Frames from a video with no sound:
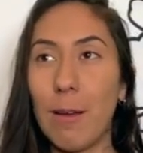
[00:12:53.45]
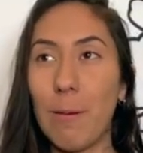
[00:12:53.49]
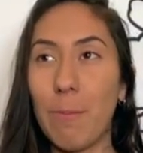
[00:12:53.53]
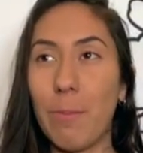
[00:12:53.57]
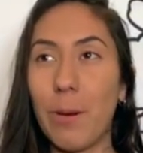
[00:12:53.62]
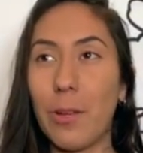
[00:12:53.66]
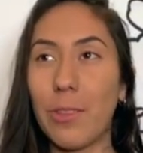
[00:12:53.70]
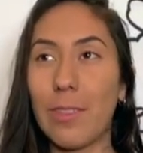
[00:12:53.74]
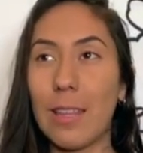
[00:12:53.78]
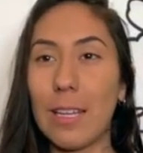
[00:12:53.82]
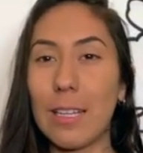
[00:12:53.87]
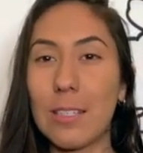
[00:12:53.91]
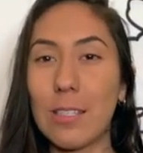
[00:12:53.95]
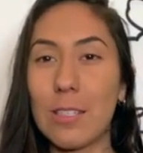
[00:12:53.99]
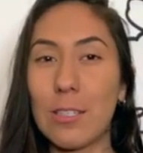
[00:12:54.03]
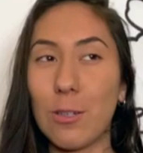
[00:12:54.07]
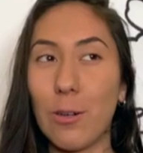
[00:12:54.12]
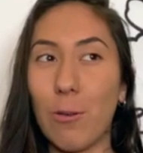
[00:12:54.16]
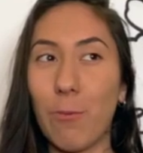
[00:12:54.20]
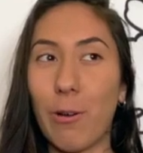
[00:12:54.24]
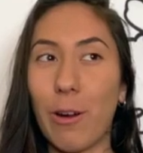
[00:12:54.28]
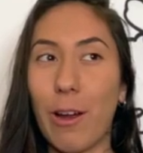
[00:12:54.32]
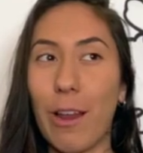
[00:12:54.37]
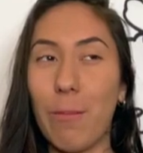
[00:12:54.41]
But they
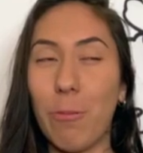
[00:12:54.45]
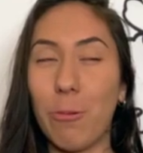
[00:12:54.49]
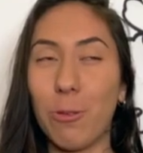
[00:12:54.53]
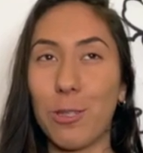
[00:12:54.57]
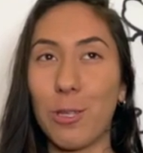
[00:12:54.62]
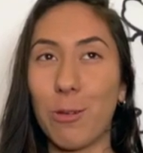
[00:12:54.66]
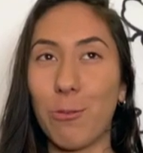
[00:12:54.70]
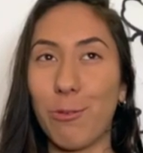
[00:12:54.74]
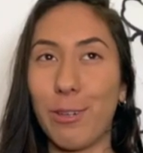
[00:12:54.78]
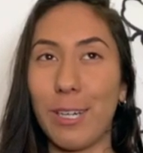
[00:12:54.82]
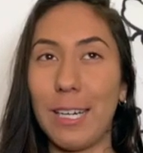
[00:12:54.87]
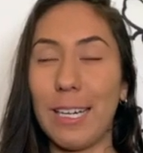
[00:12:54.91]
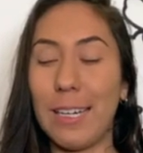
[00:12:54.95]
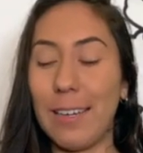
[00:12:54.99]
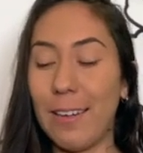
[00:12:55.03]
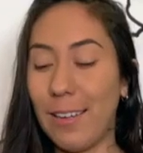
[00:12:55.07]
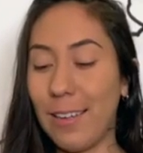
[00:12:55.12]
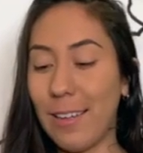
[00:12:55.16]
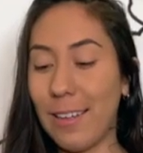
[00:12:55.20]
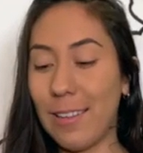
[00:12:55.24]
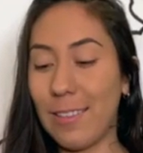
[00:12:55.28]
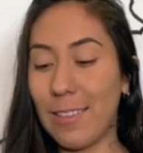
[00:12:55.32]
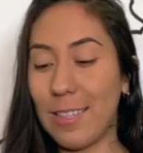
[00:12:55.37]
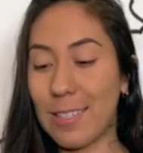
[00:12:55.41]
still were able to
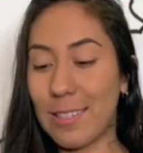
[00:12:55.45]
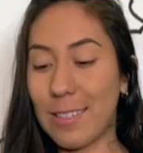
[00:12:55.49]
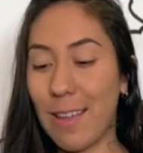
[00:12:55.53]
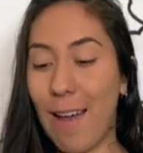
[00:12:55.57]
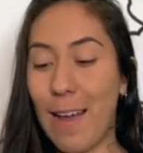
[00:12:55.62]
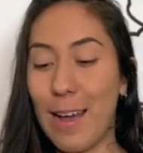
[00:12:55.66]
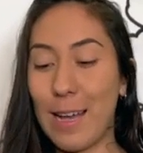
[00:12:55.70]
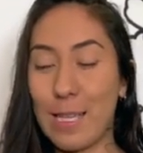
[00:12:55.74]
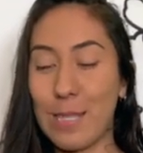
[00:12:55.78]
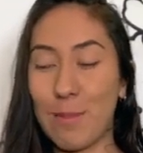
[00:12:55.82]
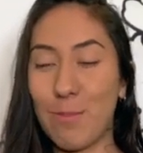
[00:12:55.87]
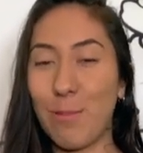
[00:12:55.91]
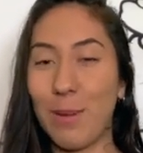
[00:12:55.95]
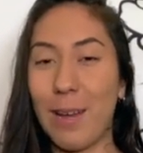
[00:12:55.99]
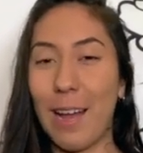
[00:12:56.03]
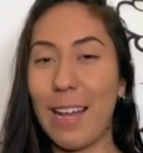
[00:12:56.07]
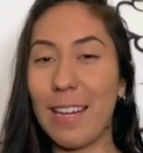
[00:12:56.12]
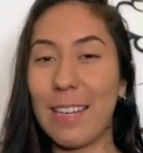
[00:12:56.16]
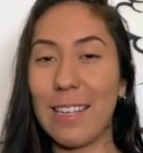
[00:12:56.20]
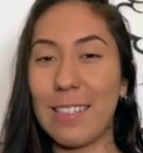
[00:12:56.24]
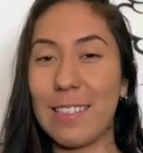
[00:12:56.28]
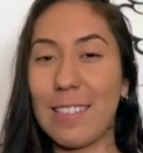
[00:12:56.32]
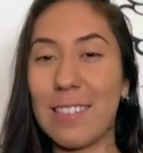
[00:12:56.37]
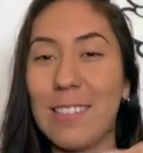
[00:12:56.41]
read the size, but I
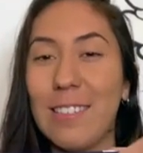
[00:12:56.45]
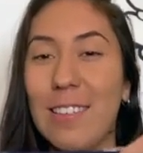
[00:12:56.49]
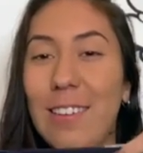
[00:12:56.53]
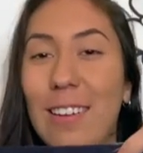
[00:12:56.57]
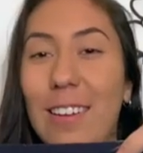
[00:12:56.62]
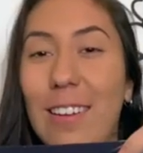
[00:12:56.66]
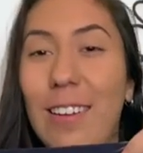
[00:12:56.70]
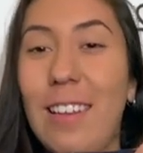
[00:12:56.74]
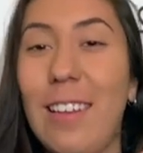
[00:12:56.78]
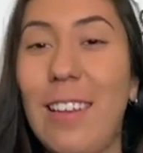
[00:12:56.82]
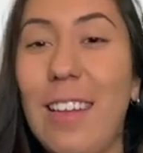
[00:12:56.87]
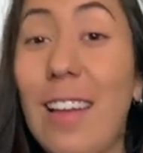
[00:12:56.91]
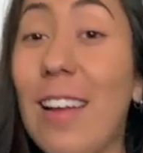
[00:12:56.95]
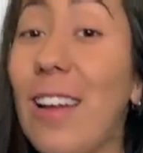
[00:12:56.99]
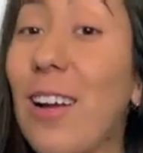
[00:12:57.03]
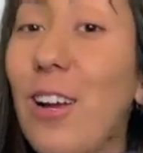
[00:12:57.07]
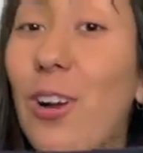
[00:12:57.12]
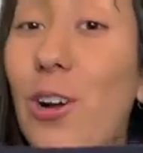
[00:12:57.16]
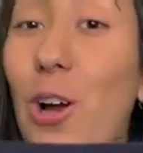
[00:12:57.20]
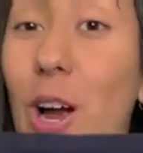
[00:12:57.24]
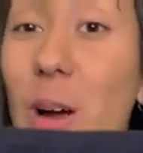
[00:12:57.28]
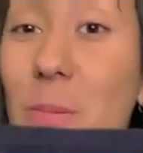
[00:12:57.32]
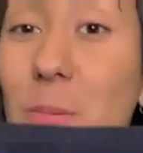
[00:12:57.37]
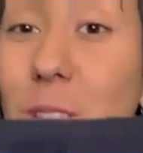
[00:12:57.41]
guess not
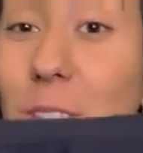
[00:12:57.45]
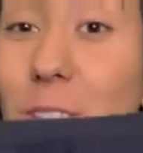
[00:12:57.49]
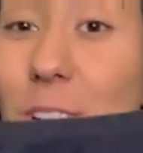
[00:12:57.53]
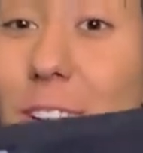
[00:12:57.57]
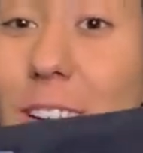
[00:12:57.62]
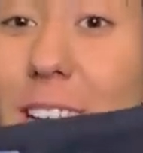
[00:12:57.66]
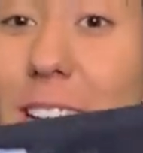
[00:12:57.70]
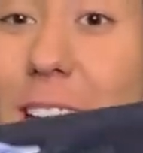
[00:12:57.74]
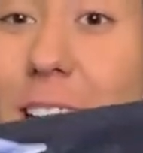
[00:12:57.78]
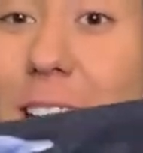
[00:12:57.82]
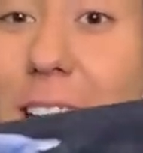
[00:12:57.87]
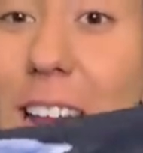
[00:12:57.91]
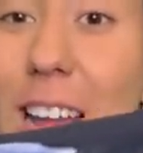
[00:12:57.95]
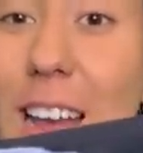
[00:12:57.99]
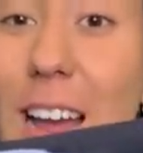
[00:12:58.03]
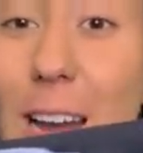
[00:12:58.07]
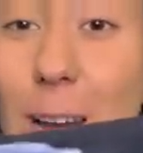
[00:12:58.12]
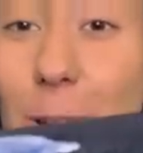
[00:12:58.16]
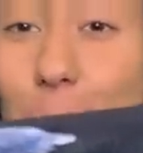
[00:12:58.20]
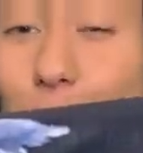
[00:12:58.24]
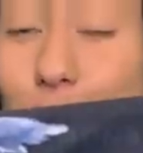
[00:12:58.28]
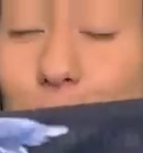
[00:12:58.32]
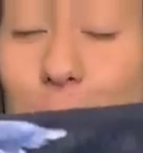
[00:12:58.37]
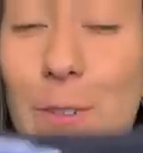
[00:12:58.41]
carbon 38. I
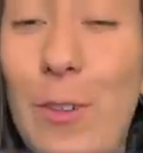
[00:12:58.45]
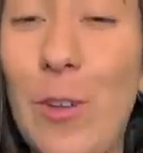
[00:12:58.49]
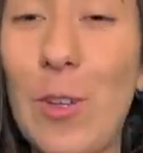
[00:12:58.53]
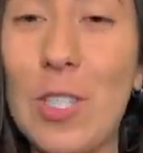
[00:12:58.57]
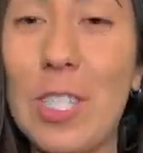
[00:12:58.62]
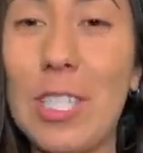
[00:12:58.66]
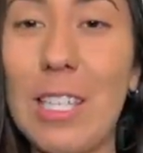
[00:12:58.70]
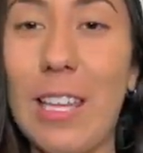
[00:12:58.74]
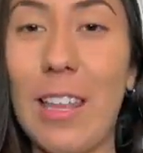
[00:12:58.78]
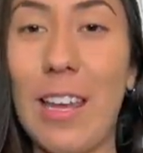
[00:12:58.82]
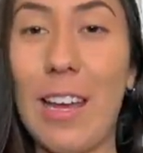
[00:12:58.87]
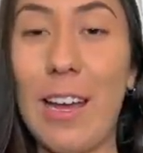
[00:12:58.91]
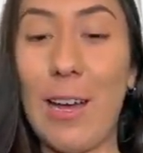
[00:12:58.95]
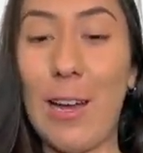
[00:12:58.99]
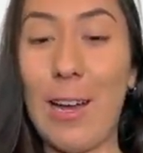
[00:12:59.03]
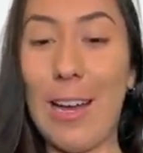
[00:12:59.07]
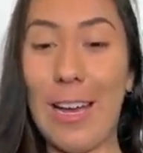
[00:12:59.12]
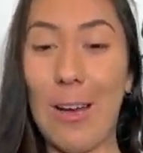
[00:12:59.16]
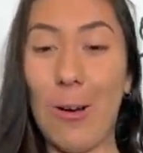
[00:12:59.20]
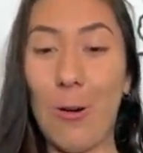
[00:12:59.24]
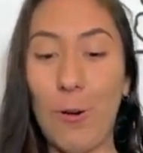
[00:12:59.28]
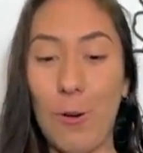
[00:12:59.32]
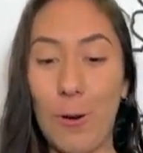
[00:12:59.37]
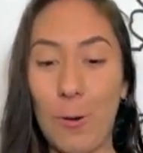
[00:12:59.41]
don't know if you can see that
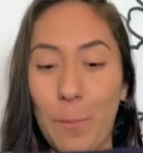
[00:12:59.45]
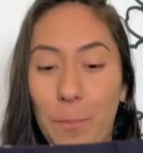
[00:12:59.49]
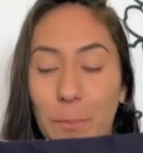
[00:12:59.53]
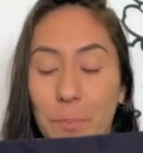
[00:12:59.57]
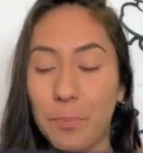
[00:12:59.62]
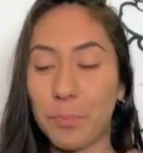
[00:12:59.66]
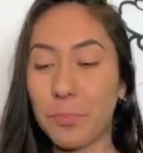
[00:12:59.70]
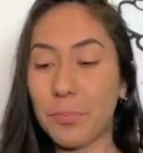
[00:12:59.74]
at all.